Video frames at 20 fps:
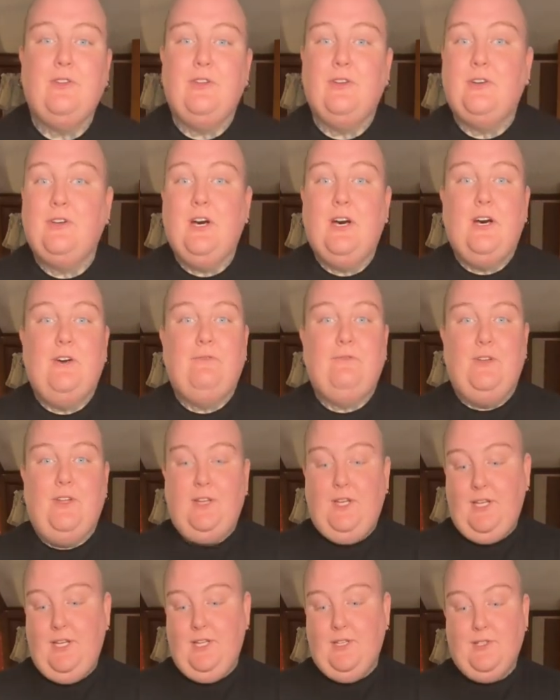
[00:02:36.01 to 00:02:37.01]
They'll cuff
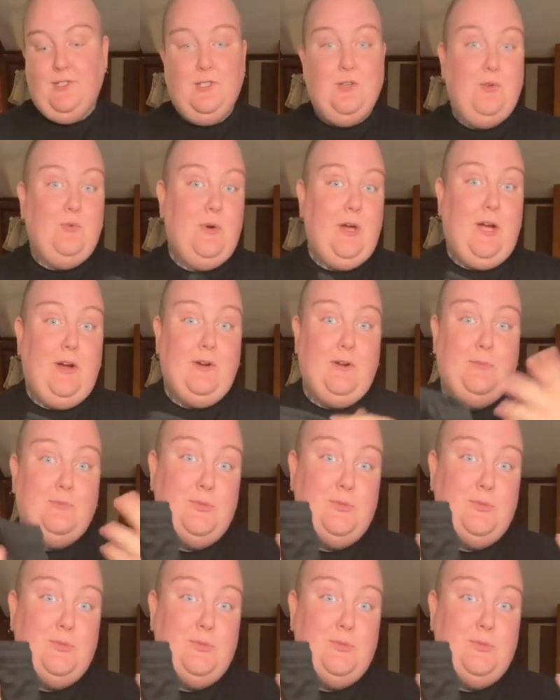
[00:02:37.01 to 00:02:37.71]
and he can still wear them.